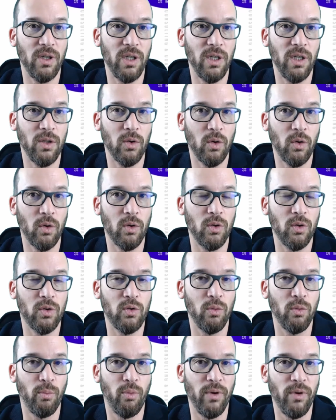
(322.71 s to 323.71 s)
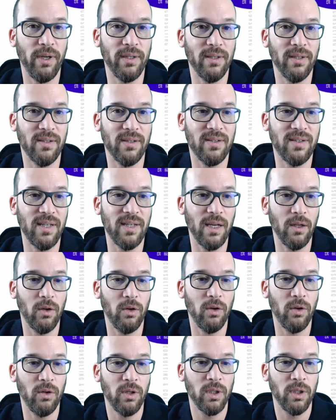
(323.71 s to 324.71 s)
in order to bring the
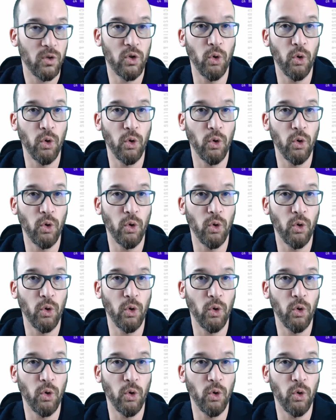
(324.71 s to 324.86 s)
seller